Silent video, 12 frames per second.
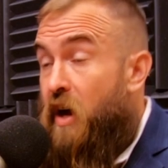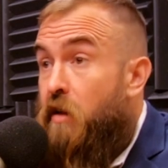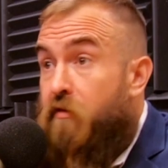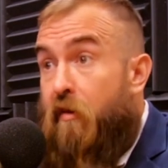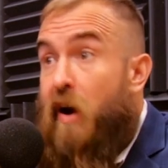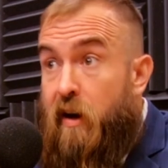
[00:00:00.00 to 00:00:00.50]

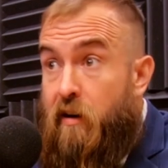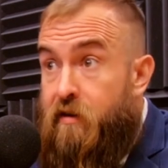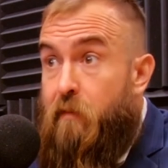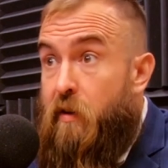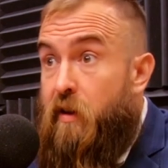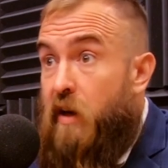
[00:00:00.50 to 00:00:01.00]
fine or
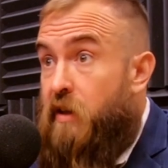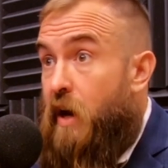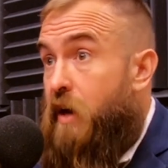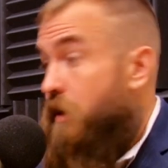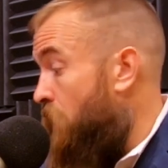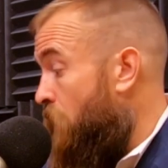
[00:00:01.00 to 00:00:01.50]
something like
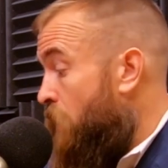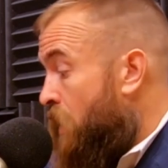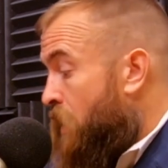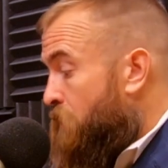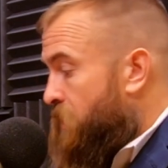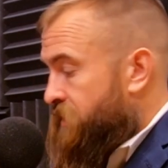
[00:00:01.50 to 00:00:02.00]
that,
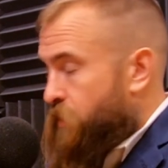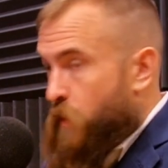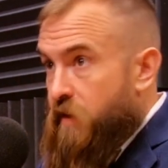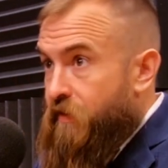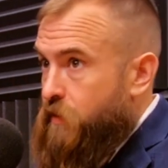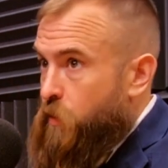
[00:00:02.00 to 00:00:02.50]
But
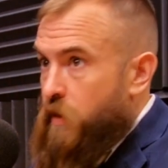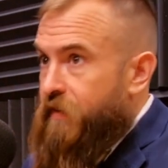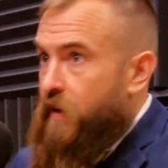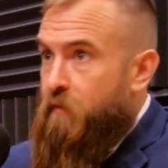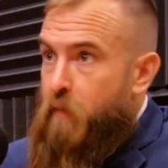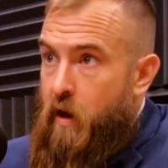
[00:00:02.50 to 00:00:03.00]

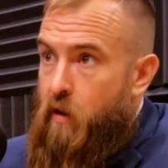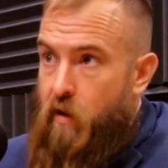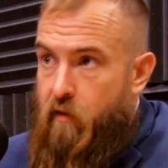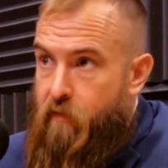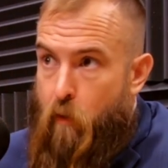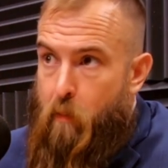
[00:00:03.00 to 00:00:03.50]
25 mil
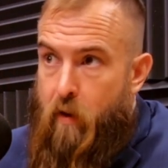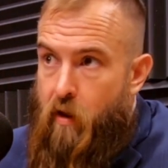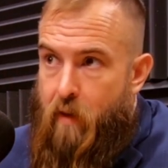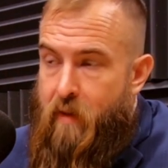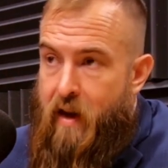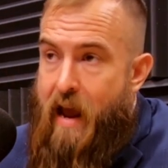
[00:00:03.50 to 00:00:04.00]
on $4
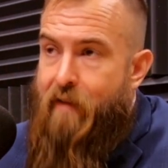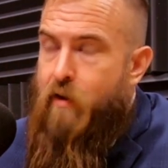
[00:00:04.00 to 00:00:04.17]
billion. I